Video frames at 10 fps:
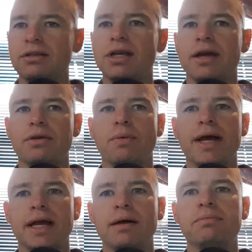you
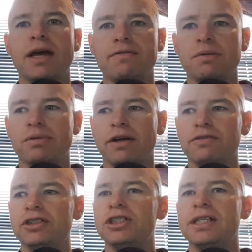wake up, you have your
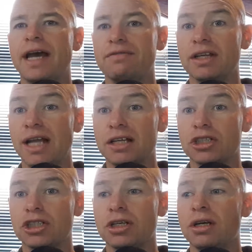breakfast, you have your
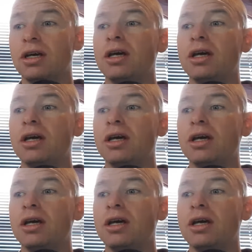lunch.